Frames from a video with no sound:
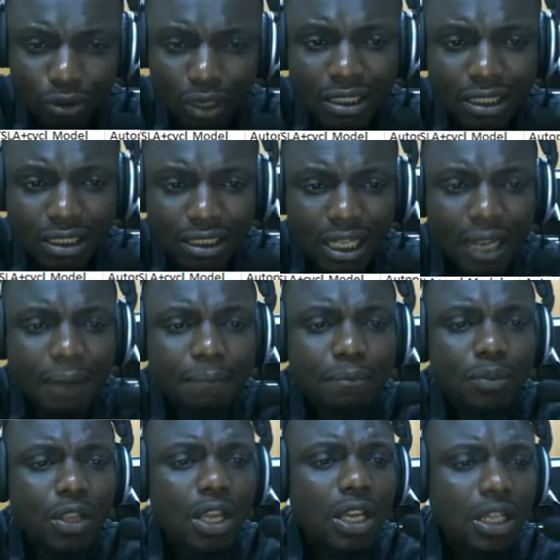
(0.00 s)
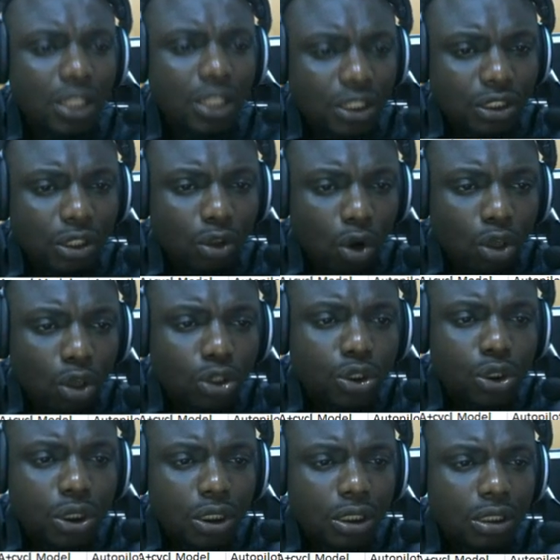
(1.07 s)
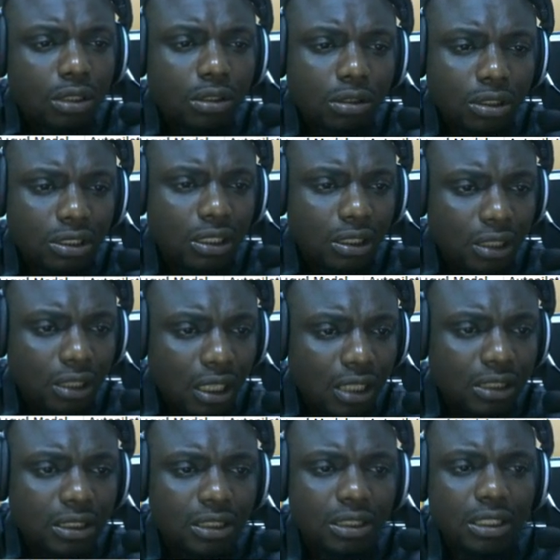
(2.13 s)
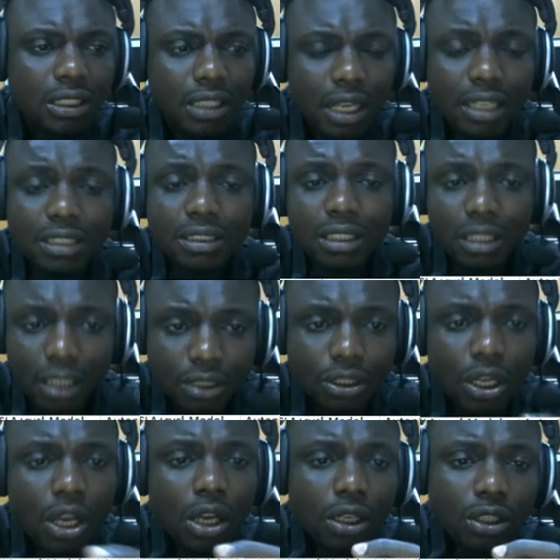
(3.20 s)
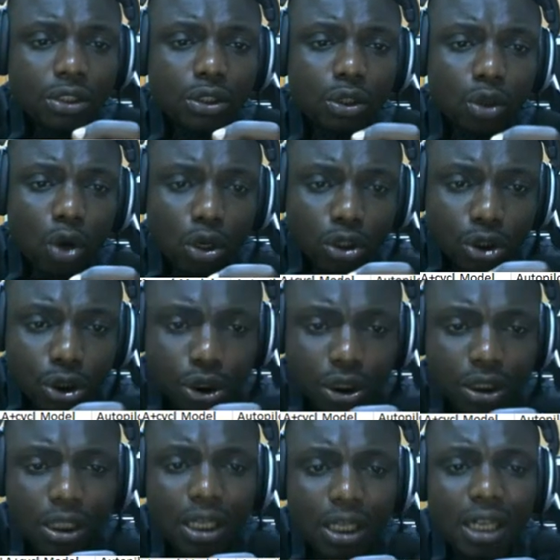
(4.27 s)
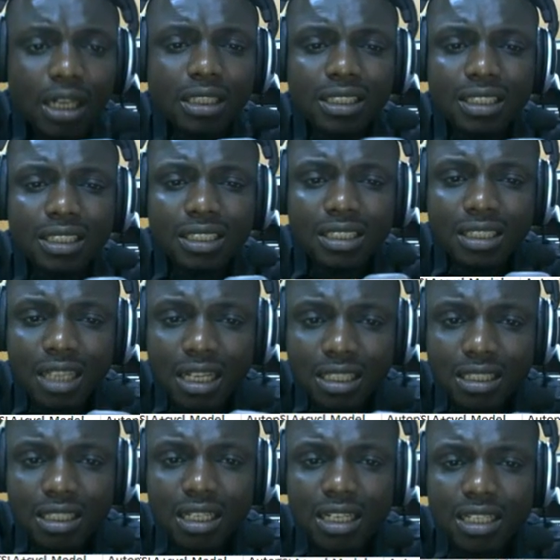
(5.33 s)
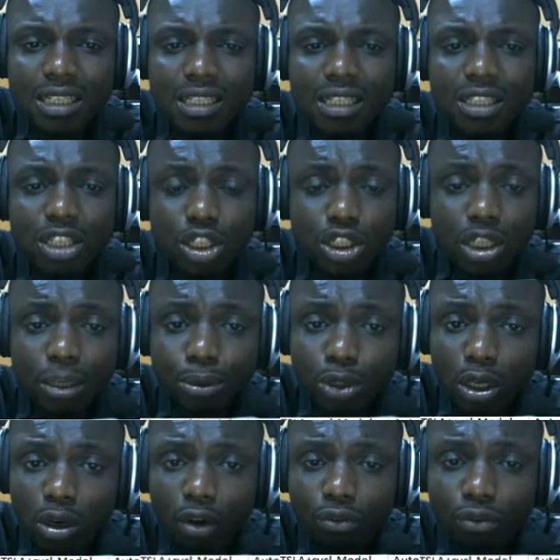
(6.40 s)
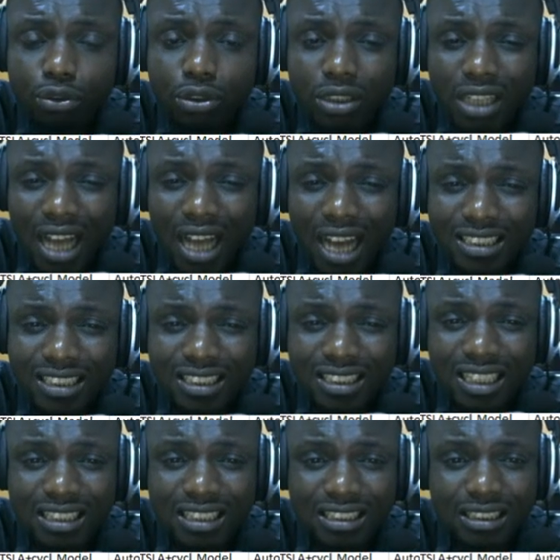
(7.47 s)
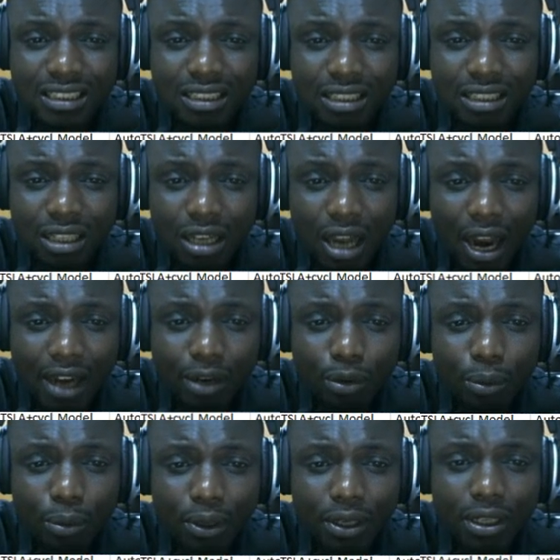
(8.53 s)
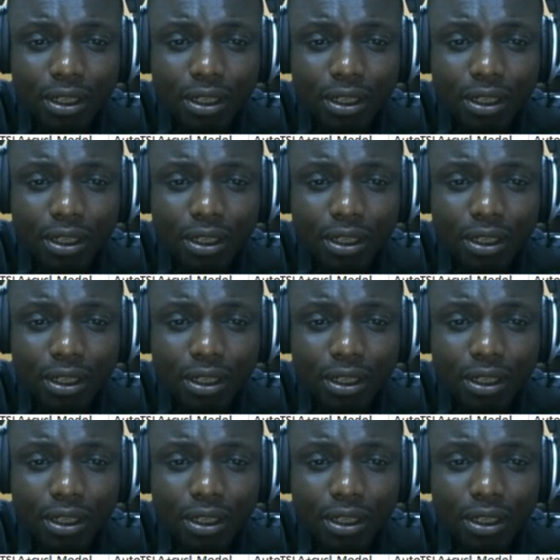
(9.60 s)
data. This is the country, this is the date, this is the year, this is the case, this is the country, this is the state, this is the description of the accident. Are you with me?